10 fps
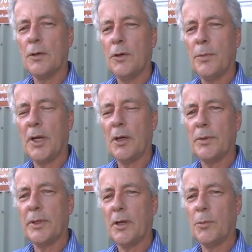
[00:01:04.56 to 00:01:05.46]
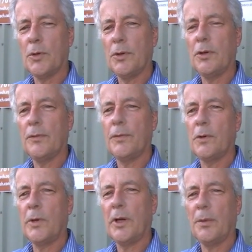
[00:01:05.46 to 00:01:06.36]
we've been able to get a more
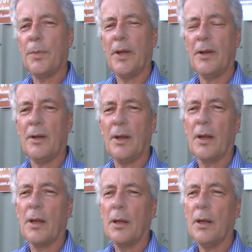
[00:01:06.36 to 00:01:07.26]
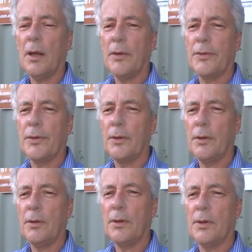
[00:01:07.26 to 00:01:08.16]
uniform wetting pattern and
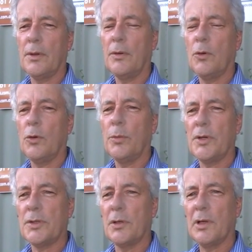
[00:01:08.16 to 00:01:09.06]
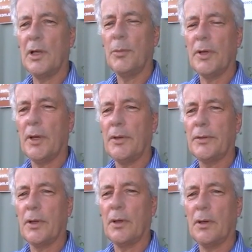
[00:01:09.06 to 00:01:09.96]
to almost eliminate
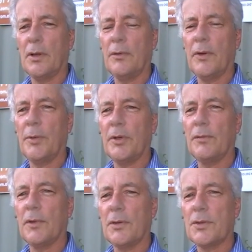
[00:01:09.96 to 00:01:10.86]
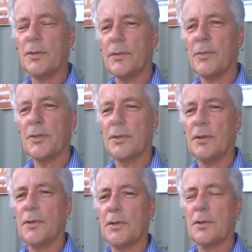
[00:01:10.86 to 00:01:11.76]
uh, evaporative losses from the
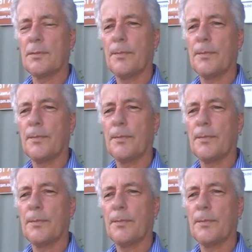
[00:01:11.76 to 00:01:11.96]
surface.